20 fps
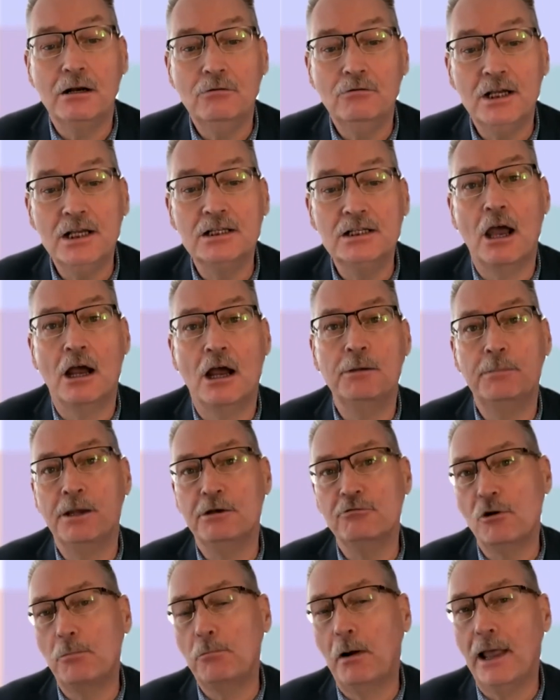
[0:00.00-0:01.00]
is going to be
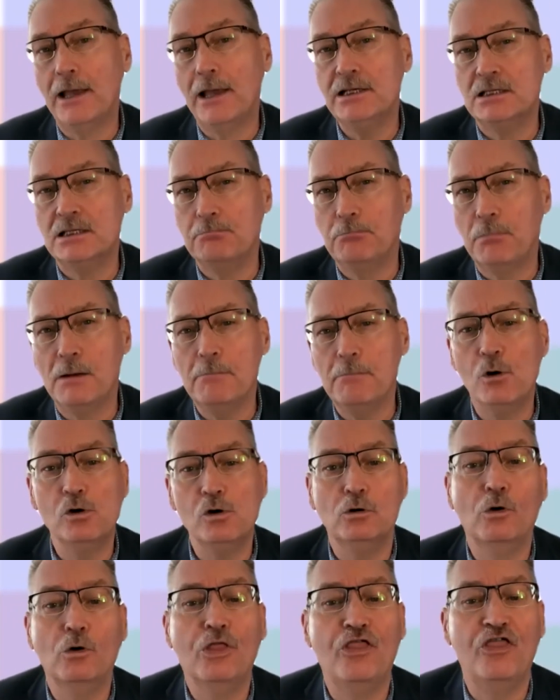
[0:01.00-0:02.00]
replaced by
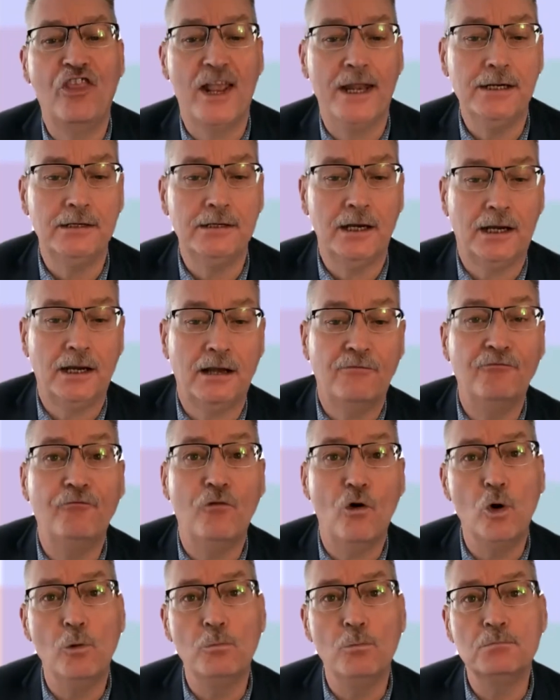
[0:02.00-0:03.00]
more authentic
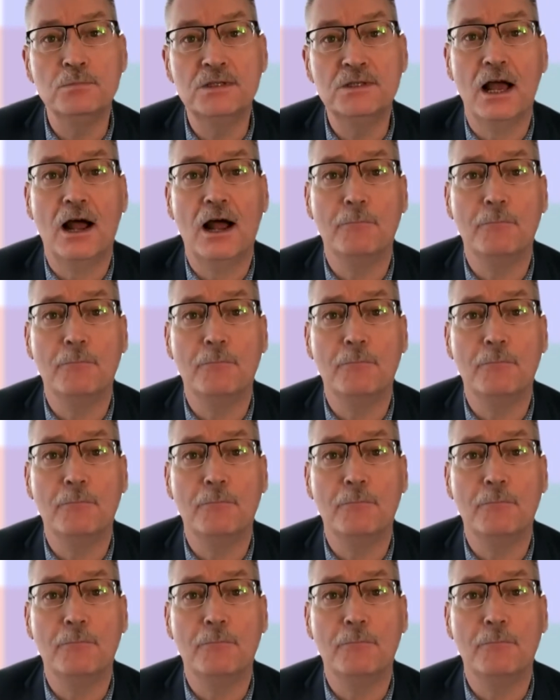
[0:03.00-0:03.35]
forms,